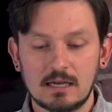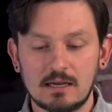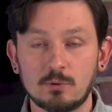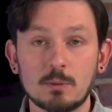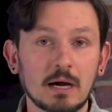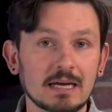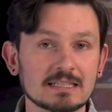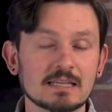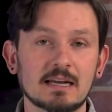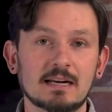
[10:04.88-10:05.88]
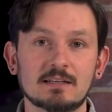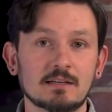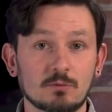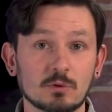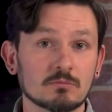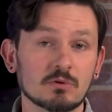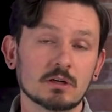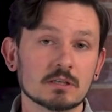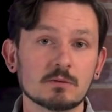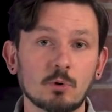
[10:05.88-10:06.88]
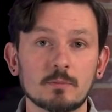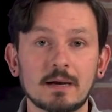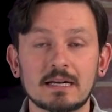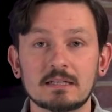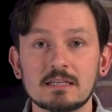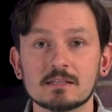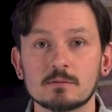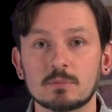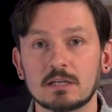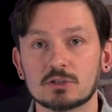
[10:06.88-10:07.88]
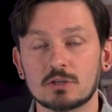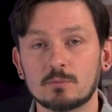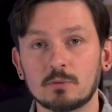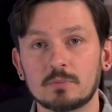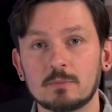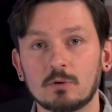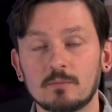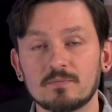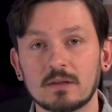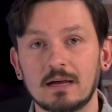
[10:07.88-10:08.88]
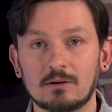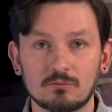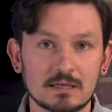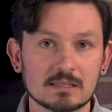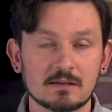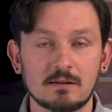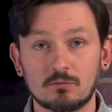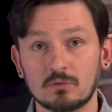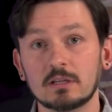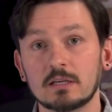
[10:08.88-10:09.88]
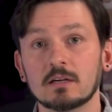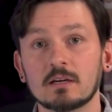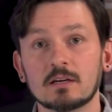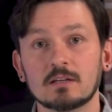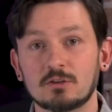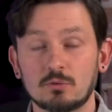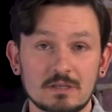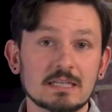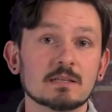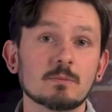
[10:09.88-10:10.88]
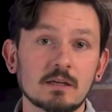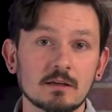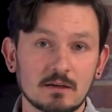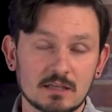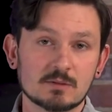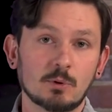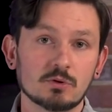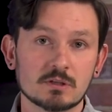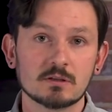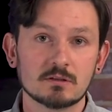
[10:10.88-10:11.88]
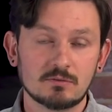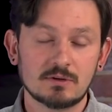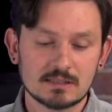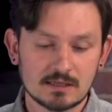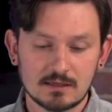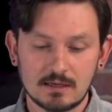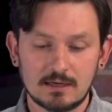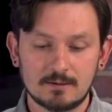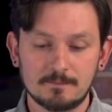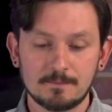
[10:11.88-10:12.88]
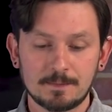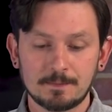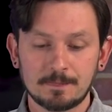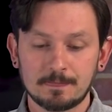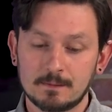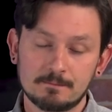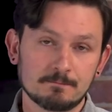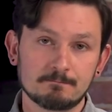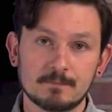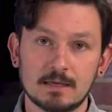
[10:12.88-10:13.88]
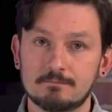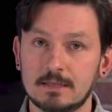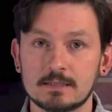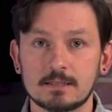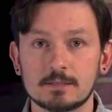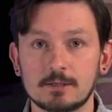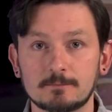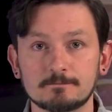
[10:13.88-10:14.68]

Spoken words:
if we buy into that idea, we're going to support bad ideas and potentially put people at risk that really don't need to be exposed to risk. That's it. That's all.